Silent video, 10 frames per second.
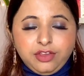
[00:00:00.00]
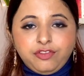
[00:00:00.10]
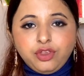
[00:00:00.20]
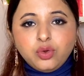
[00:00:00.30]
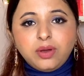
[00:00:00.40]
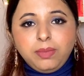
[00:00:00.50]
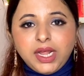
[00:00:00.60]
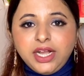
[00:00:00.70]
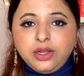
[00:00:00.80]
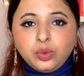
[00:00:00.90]
If you
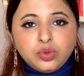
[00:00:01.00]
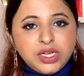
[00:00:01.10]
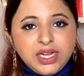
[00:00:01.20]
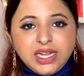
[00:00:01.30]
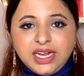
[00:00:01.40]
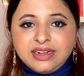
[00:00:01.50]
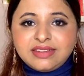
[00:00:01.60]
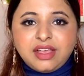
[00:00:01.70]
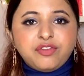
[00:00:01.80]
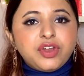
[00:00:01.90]
apply two three
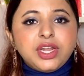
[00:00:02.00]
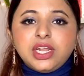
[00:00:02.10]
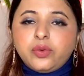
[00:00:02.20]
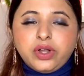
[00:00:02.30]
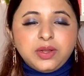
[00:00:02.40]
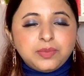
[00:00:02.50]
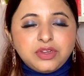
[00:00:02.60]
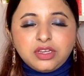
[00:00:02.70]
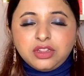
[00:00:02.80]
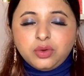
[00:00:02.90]
layers, every liquid
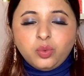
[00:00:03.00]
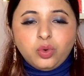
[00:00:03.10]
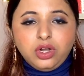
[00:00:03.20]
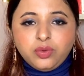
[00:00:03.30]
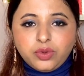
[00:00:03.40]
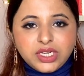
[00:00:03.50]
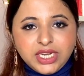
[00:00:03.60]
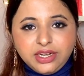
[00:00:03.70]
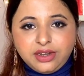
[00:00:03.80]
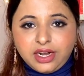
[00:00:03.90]
lipstick in the world would
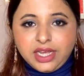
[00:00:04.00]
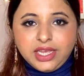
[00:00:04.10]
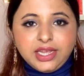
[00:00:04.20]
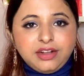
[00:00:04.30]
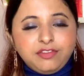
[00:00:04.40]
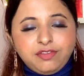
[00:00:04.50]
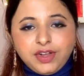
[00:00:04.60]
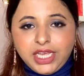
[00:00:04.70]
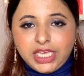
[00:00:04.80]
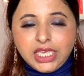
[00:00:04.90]
get dry and
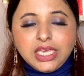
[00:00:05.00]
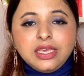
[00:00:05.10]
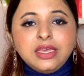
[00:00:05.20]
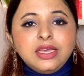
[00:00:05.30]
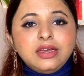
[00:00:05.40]
flaky,